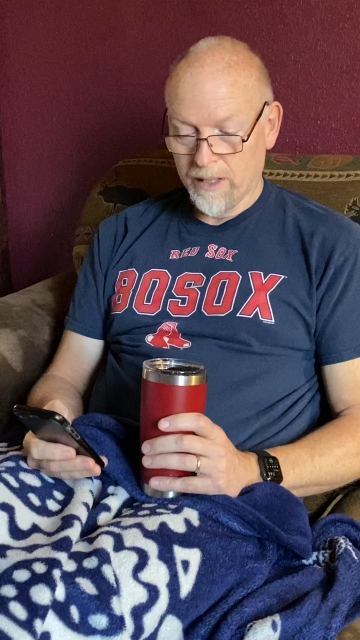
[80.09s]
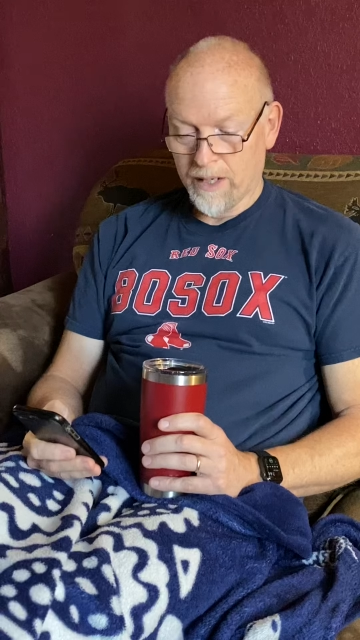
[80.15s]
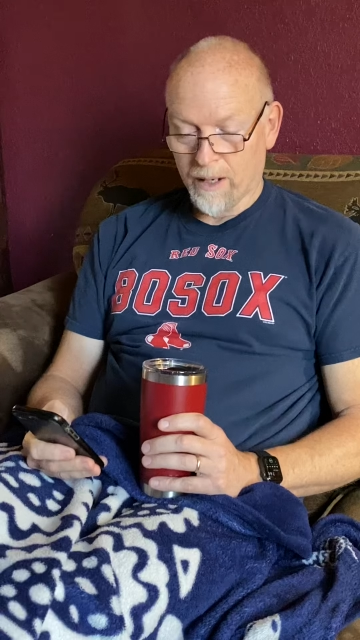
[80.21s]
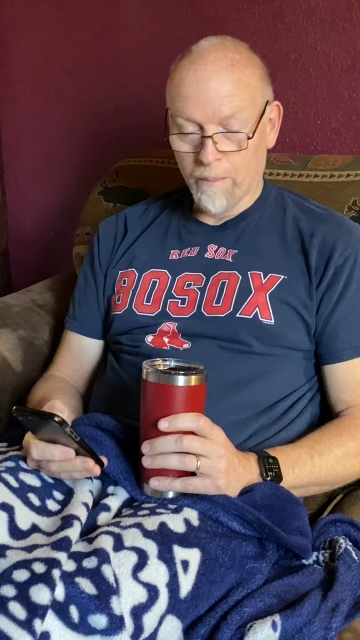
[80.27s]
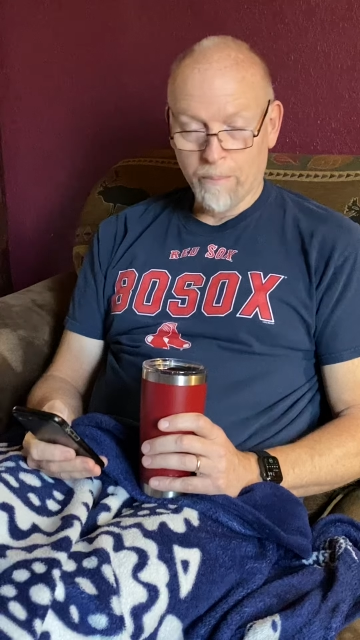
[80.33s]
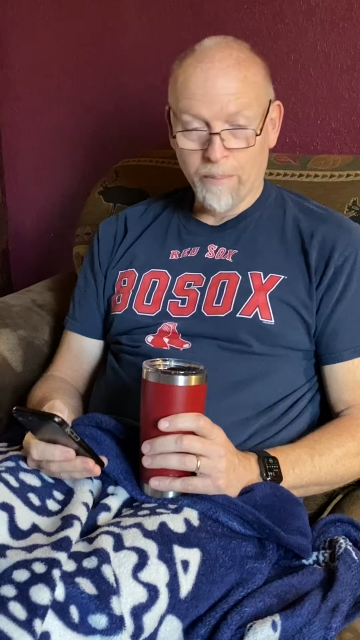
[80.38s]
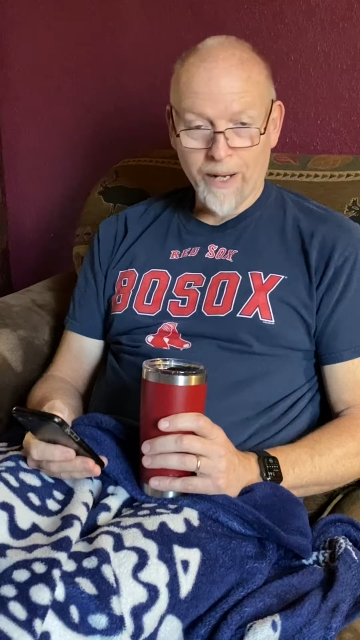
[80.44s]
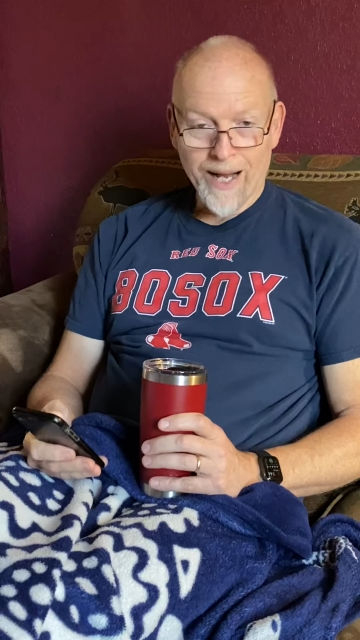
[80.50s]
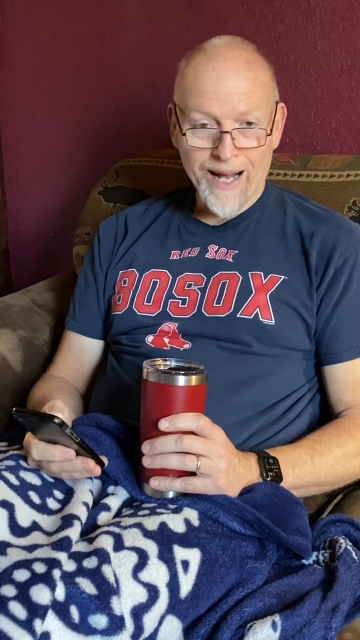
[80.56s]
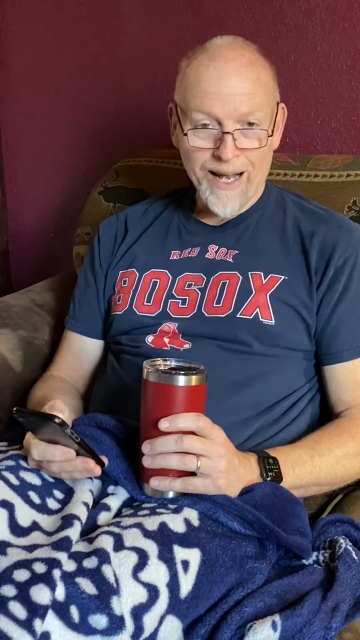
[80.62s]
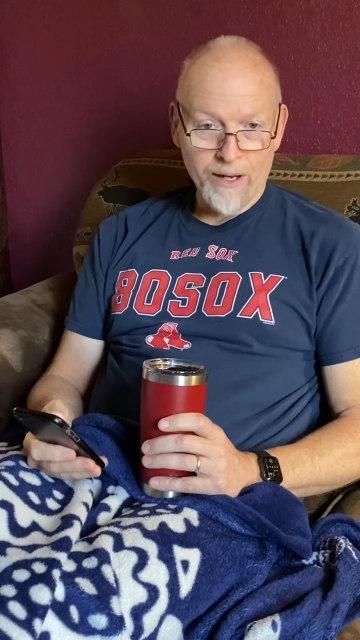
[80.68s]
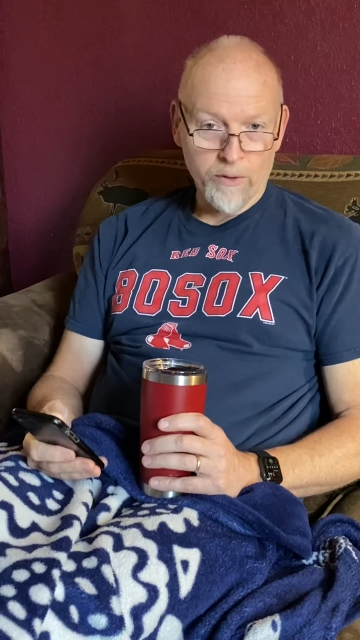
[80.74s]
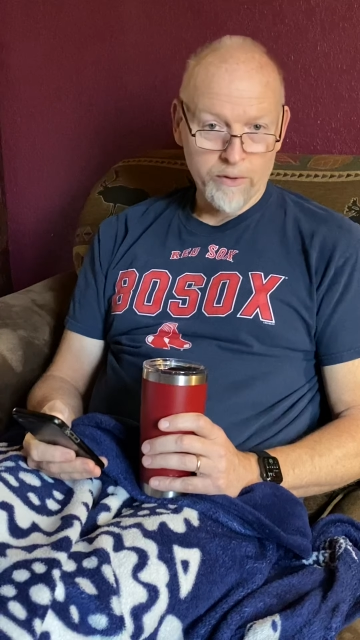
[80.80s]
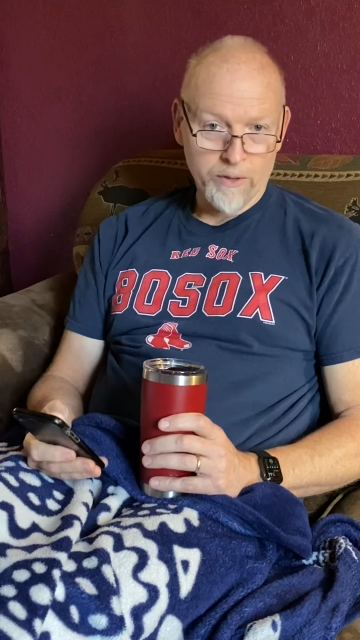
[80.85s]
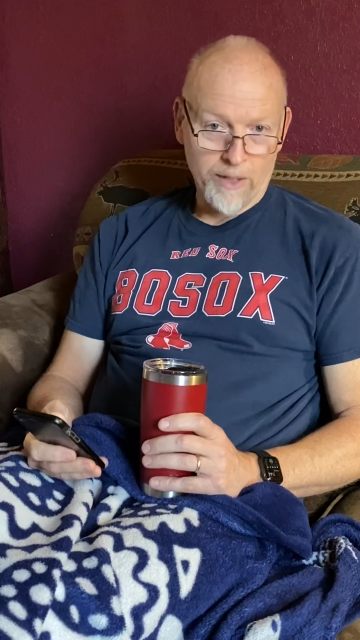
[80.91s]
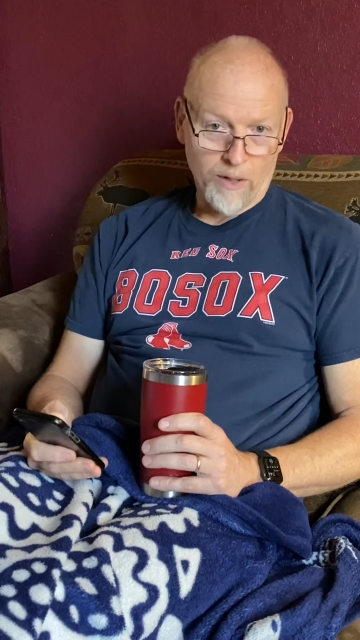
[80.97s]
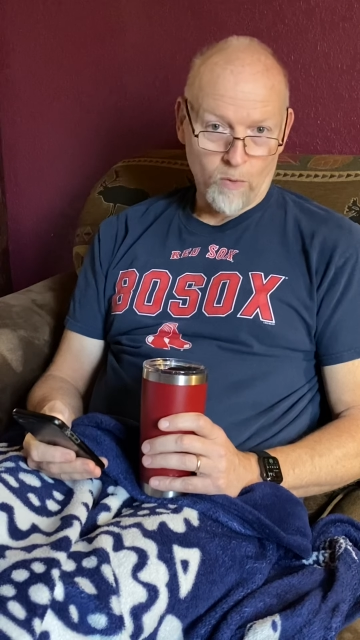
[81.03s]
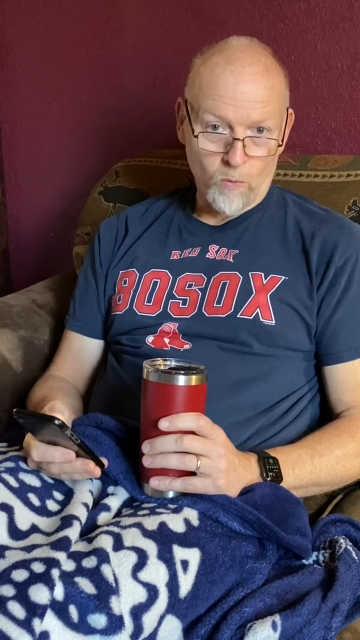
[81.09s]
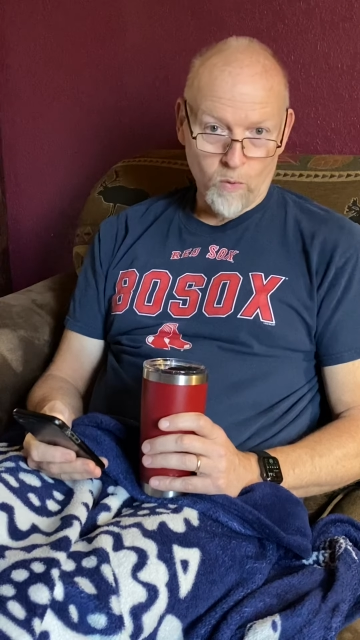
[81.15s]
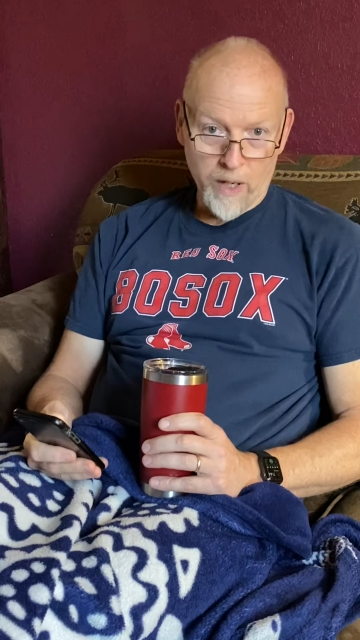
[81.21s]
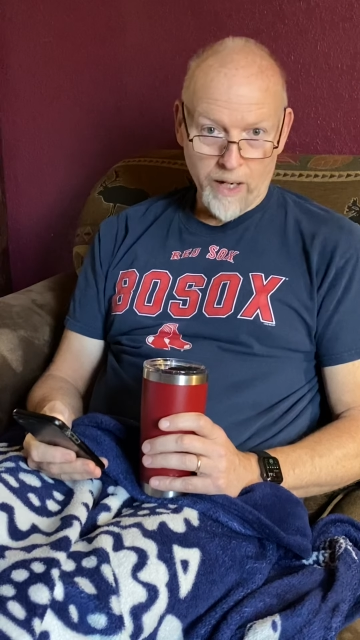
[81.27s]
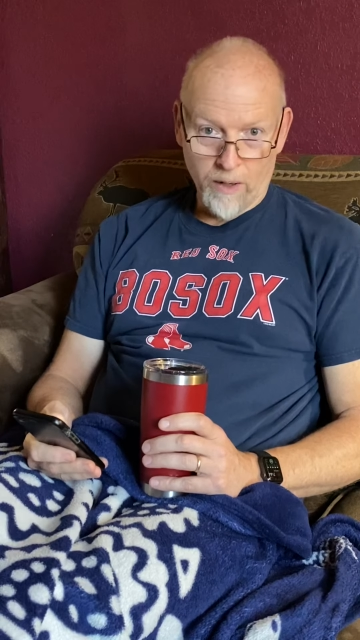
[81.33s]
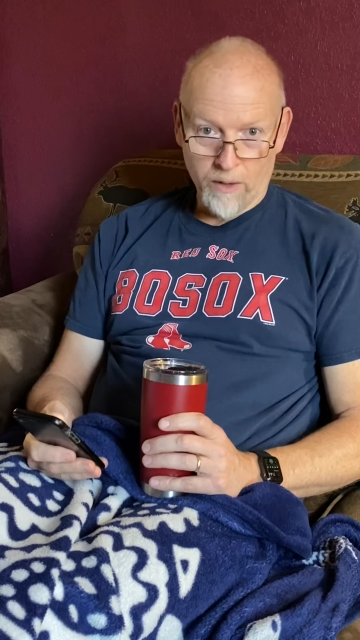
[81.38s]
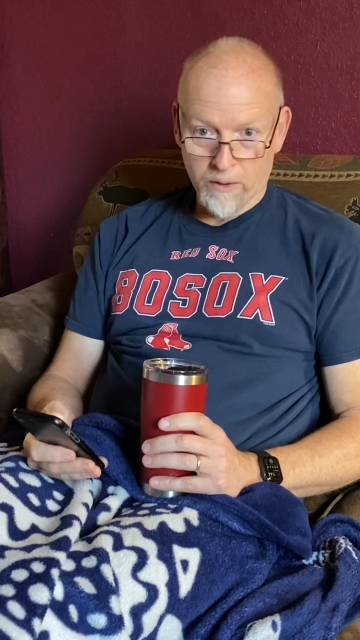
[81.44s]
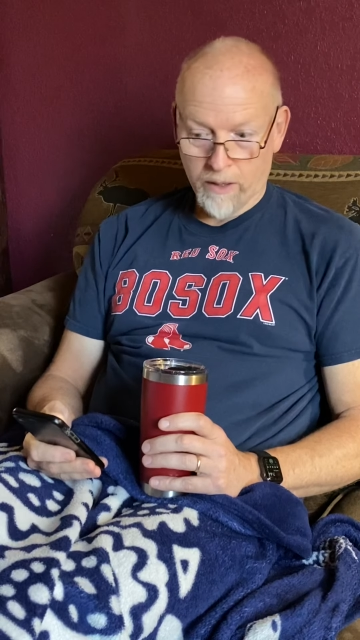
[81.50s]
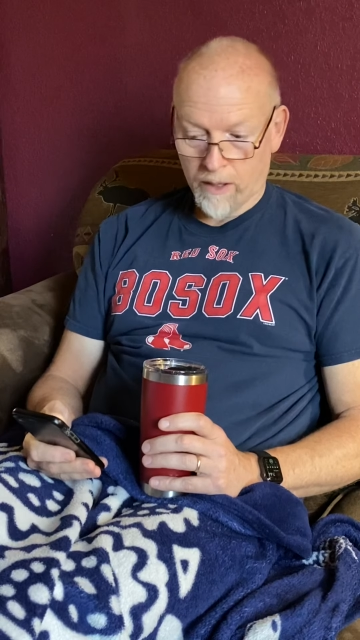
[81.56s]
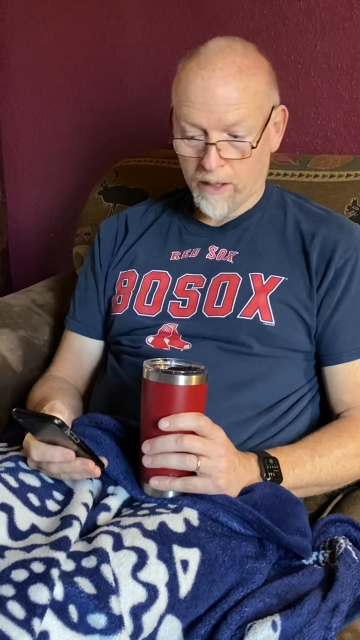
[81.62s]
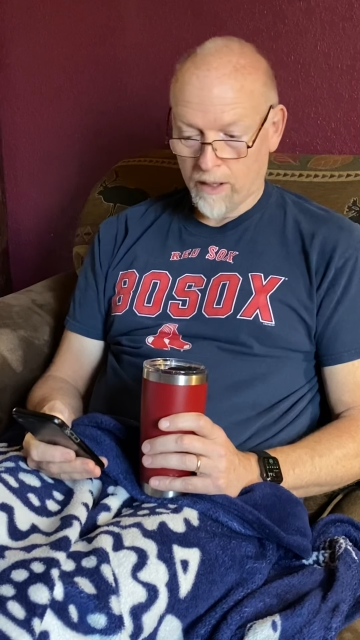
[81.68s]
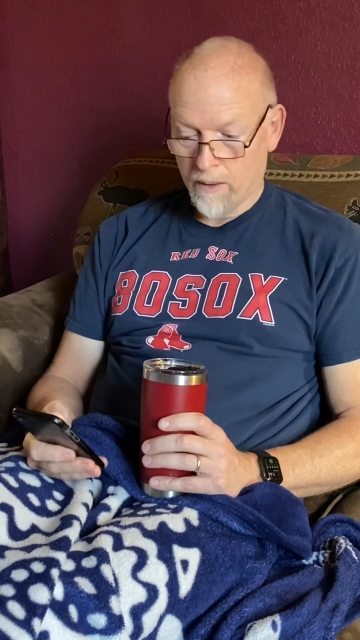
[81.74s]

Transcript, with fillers: compiled their wealth